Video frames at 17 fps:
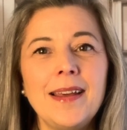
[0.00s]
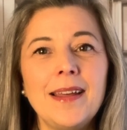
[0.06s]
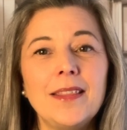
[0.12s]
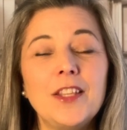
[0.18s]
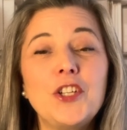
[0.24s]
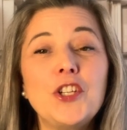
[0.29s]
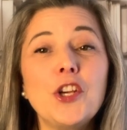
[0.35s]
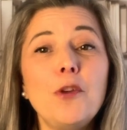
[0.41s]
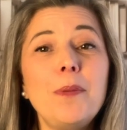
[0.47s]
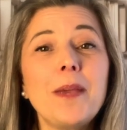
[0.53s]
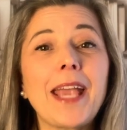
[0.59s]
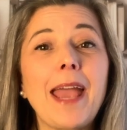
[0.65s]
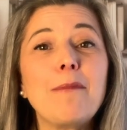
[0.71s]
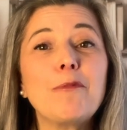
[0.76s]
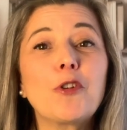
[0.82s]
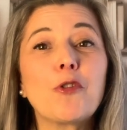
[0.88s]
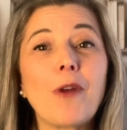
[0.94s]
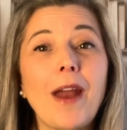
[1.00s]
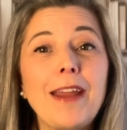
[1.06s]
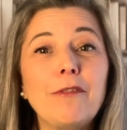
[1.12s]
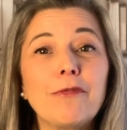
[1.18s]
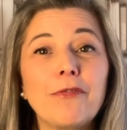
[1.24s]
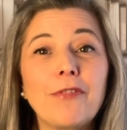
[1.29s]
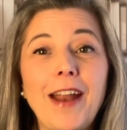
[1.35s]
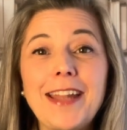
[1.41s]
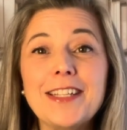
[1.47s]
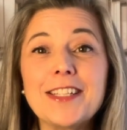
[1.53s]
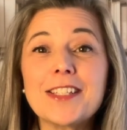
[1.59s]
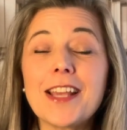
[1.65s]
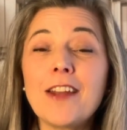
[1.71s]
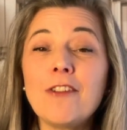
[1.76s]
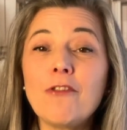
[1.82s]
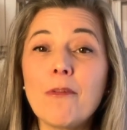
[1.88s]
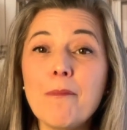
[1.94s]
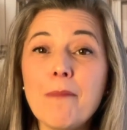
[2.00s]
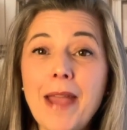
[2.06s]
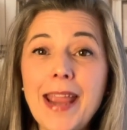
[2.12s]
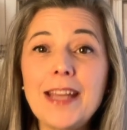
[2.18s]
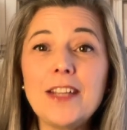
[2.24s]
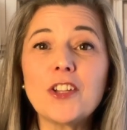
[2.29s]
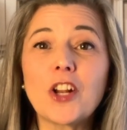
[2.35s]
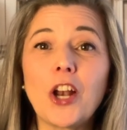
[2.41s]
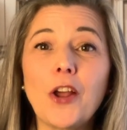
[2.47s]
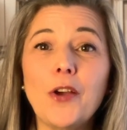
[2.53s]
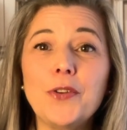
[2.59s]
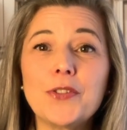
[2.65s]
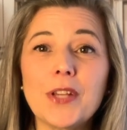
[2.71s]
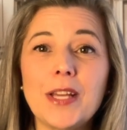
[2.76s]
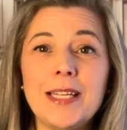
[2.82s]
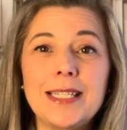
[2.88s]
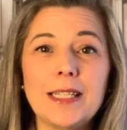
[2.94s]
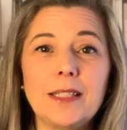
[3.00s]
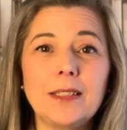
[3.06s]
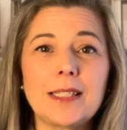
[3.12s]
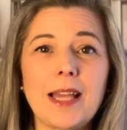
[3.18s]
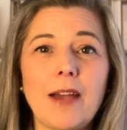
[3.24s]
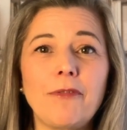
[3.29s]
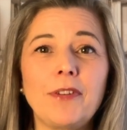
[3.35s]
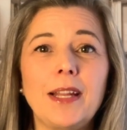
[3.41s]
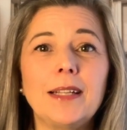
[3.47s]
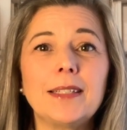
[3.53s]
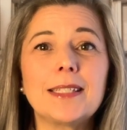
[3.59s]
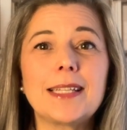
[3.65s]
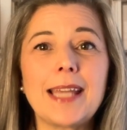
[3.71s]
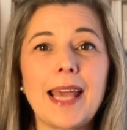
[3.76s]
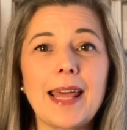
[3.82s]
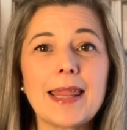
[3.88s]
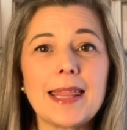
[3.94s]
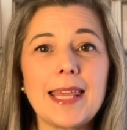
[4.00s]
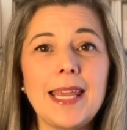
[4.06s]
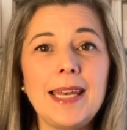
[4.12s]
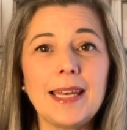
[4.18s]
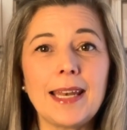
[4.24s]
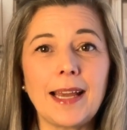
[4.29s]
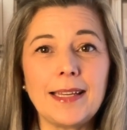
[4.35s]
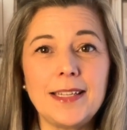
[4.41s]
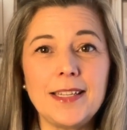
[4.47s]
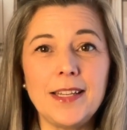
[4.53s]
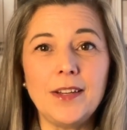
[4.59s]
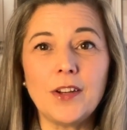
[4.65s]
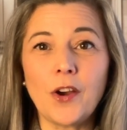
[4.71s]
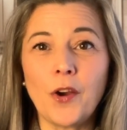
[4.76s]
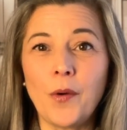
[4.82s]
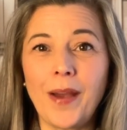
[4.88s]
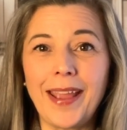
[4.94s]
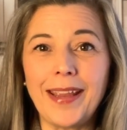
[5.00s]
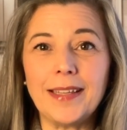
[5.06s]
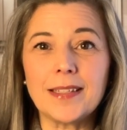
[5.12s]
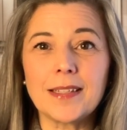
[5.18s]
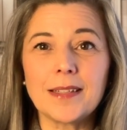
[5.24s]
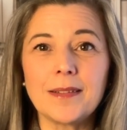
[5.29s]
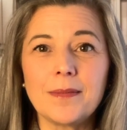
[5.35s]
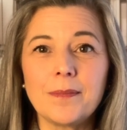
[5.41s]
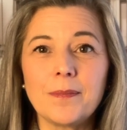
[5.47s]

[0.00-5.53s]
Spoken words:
The two became great friends and remained close until Taffanel's death in 1908.